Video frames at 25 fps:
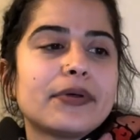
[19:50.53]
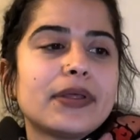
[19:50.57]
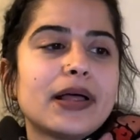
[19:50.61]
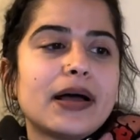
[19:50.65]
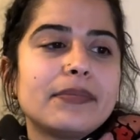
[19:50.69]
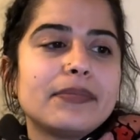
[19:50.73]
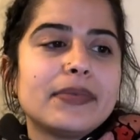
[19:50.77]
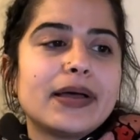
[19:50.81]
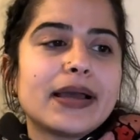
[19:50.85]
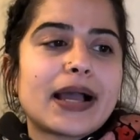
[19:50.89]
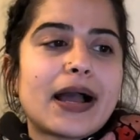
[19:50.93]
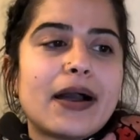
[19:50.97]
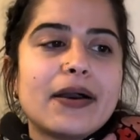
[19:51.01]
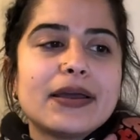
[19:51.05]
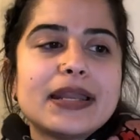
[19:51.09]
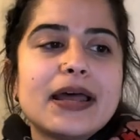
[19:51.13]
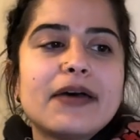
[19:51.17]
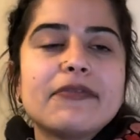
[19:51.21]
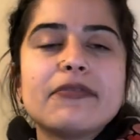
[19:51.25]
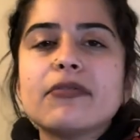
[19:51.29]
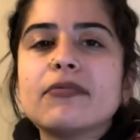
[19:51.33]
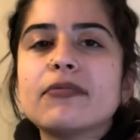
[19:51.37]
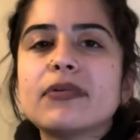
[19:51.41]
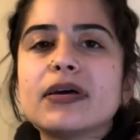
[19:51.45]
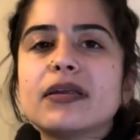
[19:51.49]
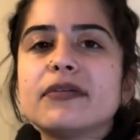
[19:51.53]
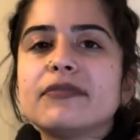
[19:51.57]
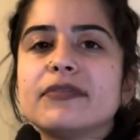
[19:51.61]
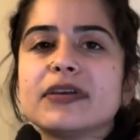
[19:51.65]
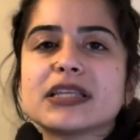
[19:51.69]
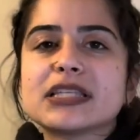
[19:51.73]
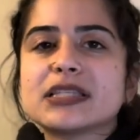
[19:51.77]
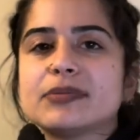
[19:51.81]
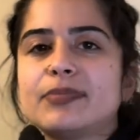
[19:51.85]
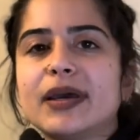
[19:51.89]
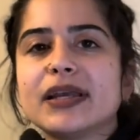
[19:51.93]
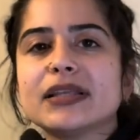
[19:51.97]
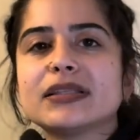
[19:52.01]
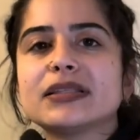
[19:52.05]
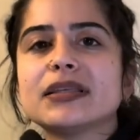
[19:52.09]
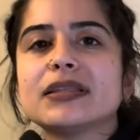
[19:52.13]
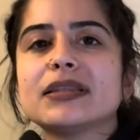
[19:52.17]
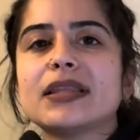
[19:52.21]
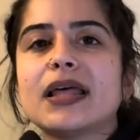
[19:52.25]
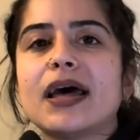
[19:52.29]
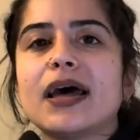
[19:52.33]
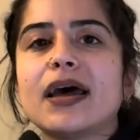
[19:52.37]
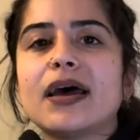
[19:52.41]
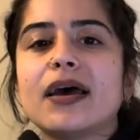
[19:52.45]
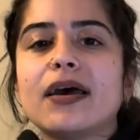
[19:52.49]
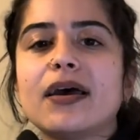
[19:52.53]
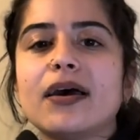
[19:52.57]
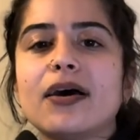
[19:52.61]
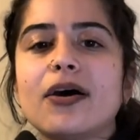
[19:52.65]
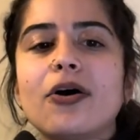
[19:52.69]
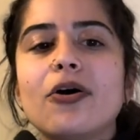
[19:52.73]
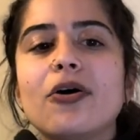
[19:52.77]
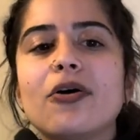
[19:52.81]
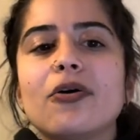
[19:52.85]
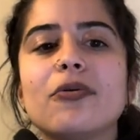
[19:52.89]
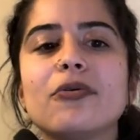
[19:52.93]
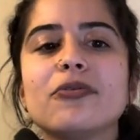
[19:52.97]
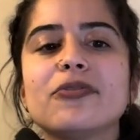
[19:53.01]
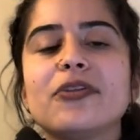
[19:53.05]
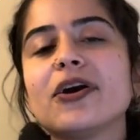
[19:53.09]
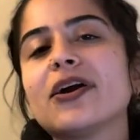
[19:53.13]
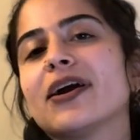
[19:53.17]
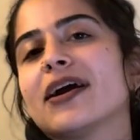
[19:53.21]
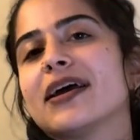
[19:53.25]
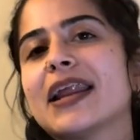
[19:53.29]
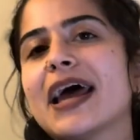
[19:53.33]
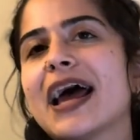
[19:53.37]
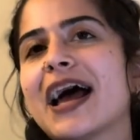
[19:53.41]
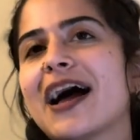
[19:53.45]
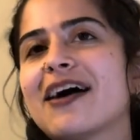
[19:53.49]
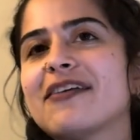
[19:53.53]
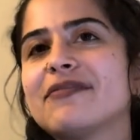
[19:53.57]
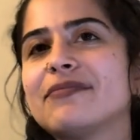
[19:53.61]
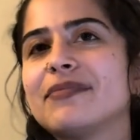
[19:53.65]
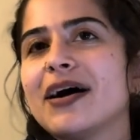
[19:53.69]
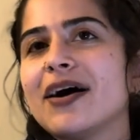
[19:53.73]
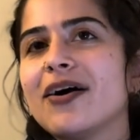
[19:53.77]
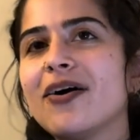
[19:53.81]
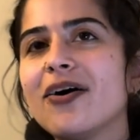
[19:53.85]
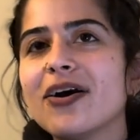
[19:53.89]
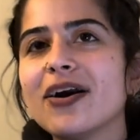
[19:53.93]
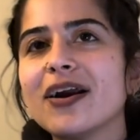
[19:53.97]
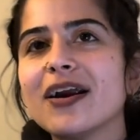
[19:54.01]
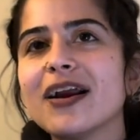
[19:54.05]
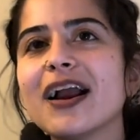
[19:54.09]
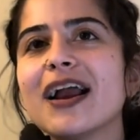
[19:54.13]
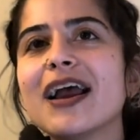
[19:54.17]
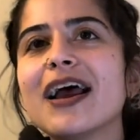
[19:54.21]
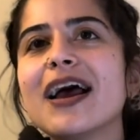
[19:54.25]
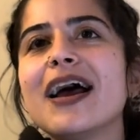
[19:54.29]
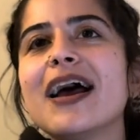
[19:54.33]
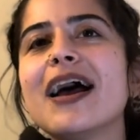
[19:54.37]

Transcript: I'm like, I never would have expected that, oh, they're gonna have my art.